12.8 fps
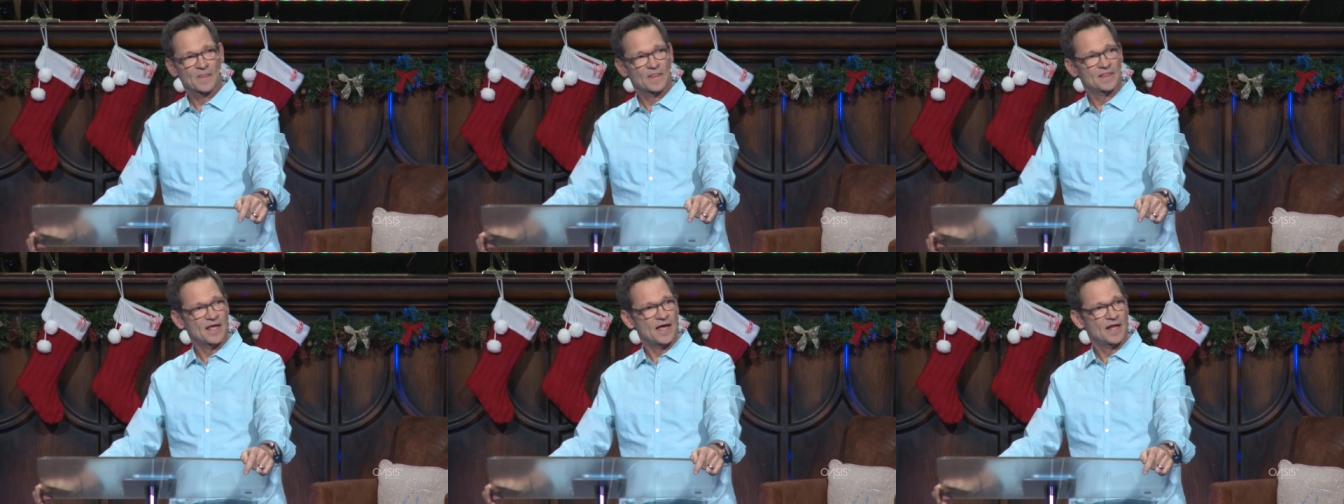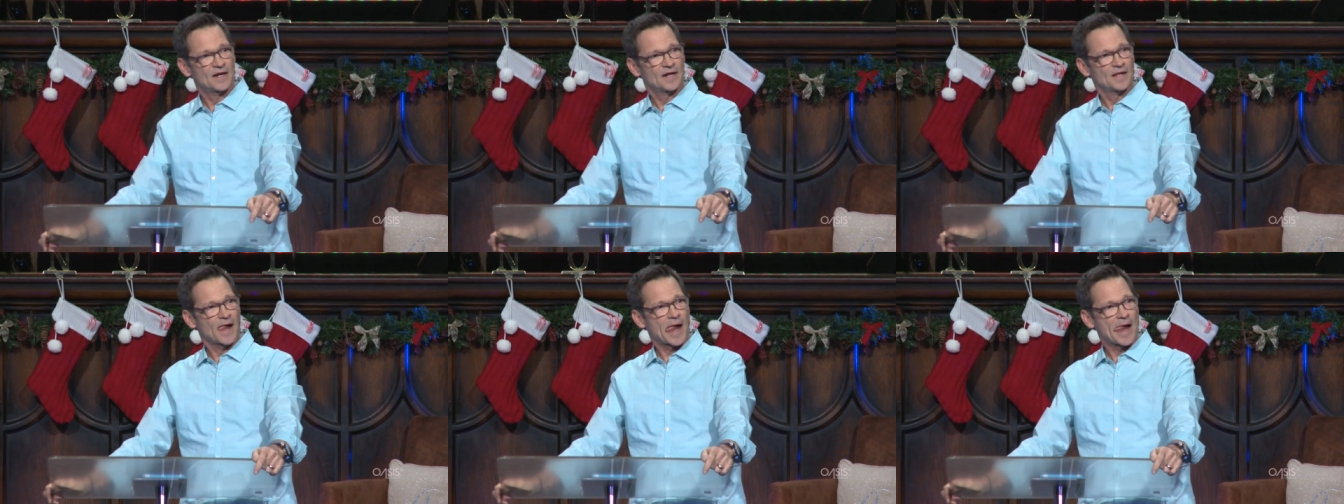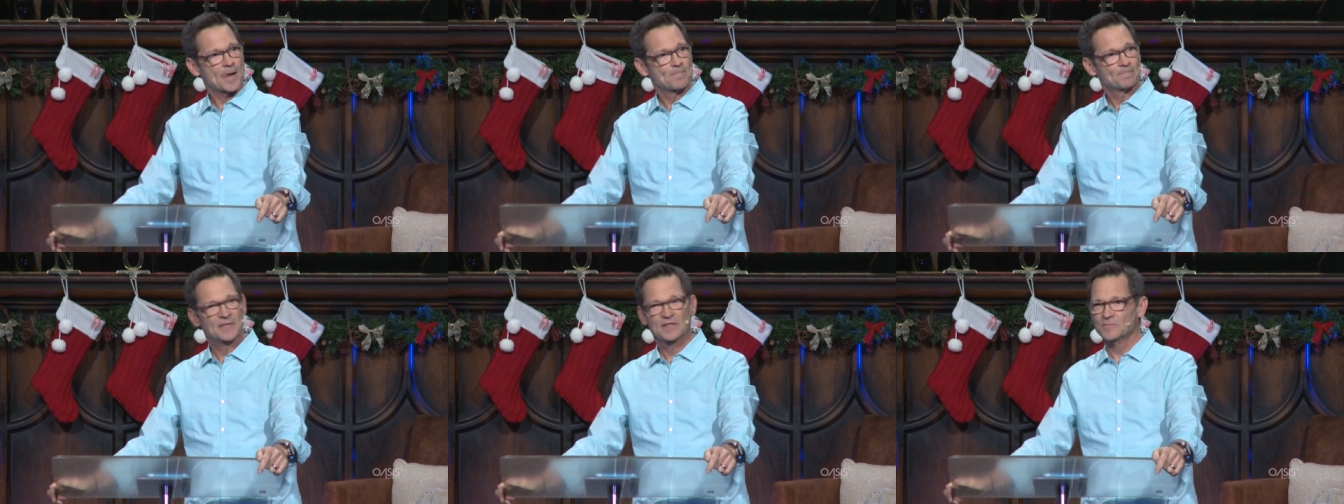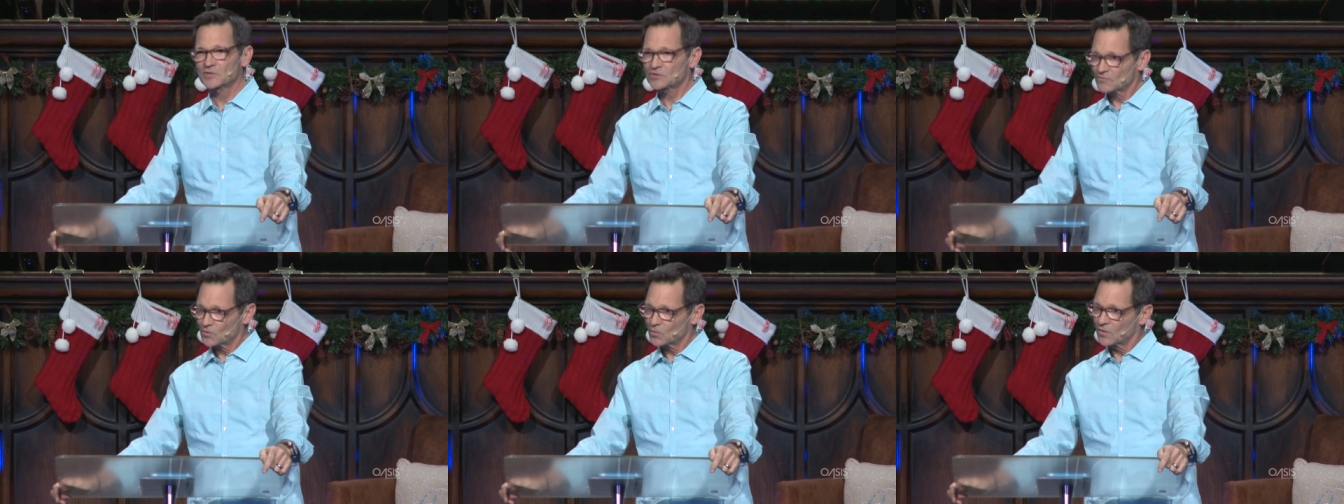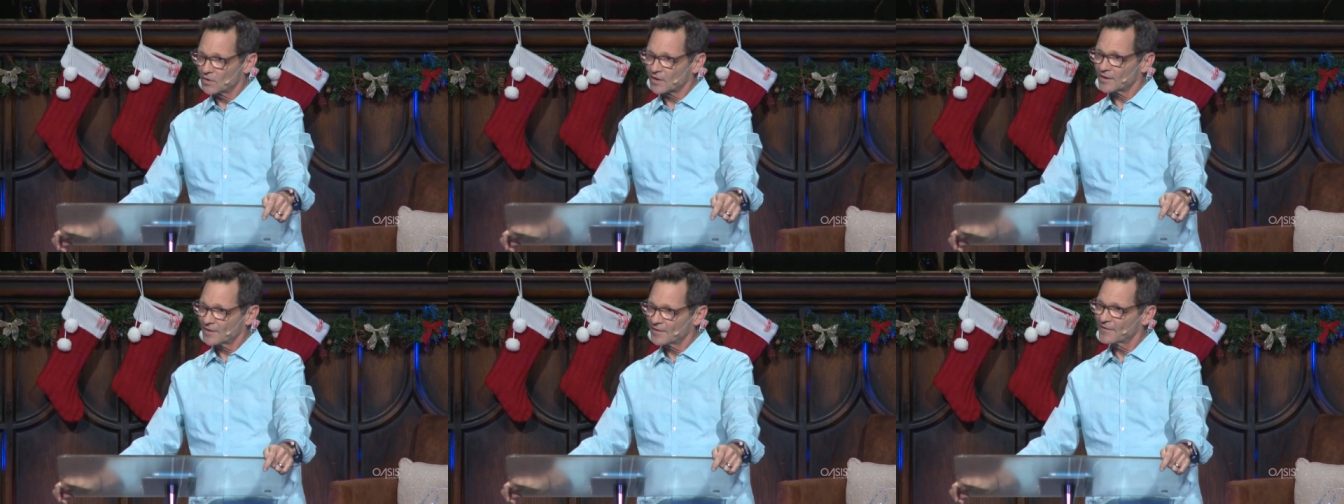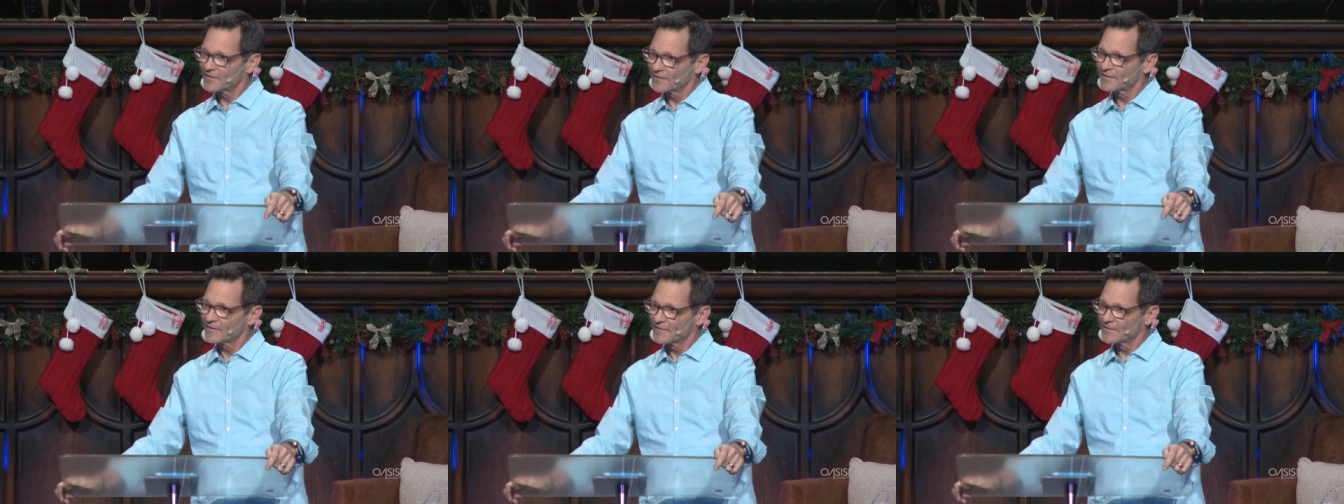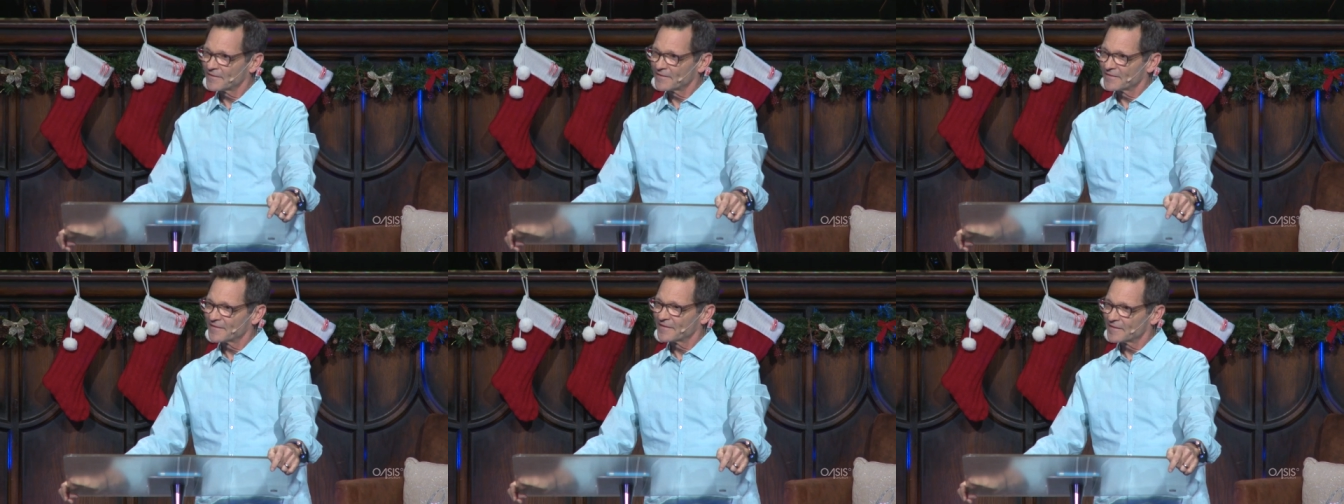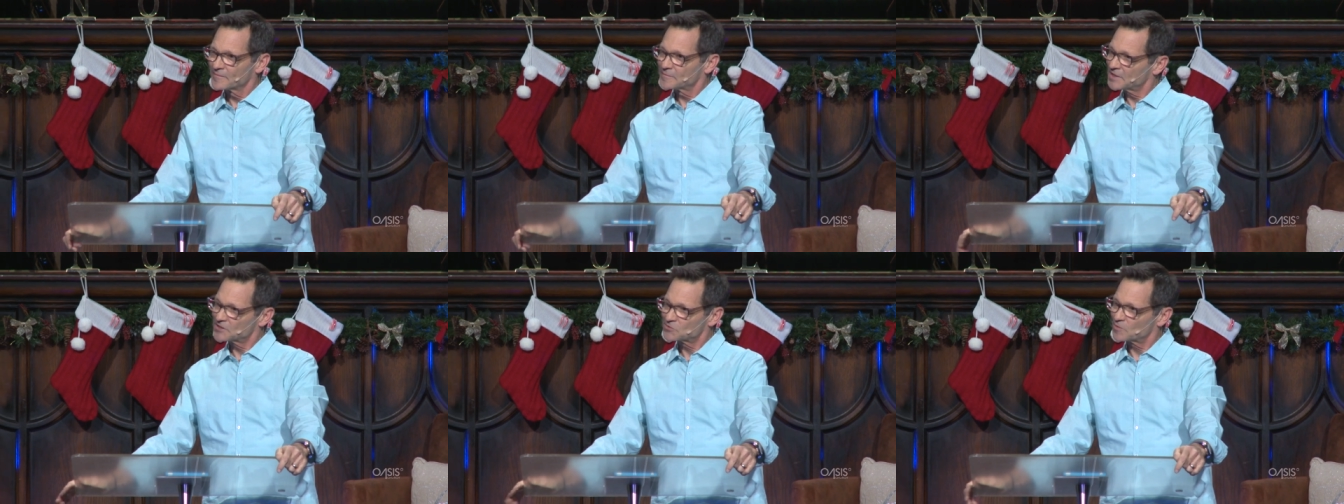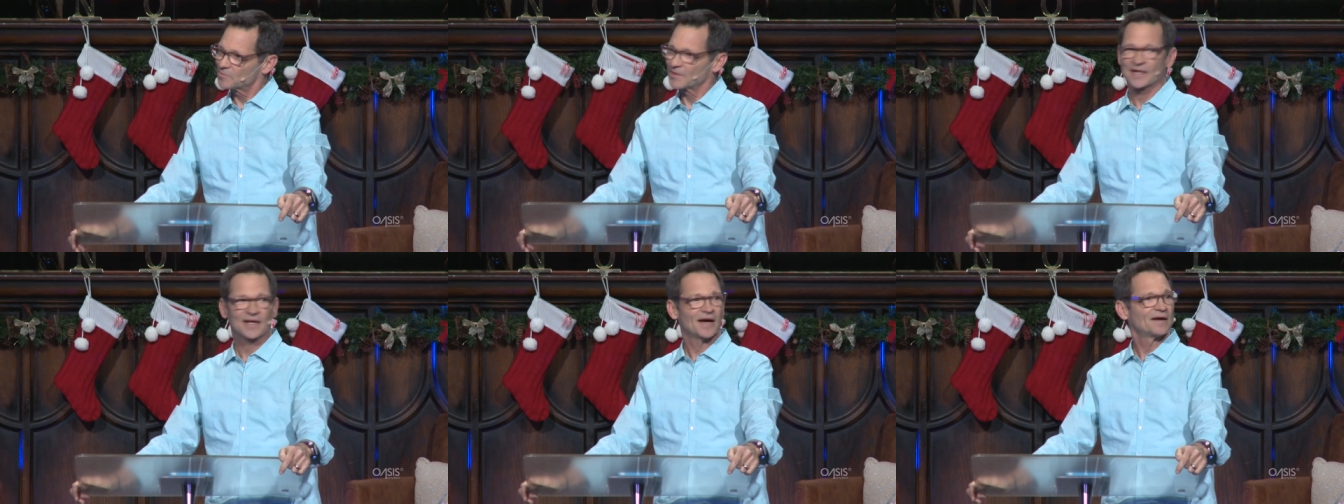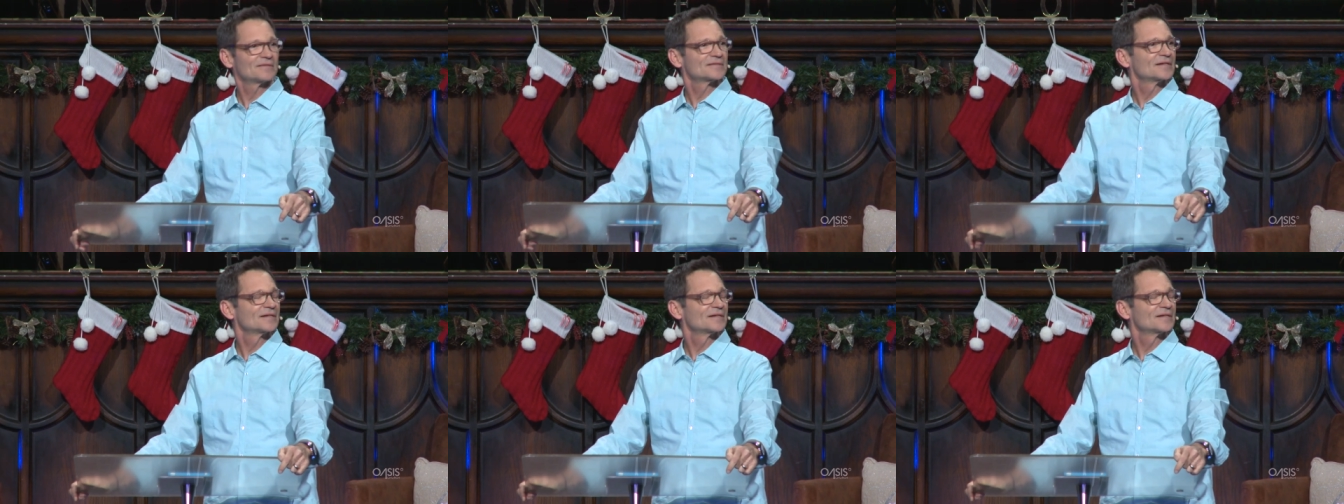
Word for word: that in the midst of a war, peace would break out?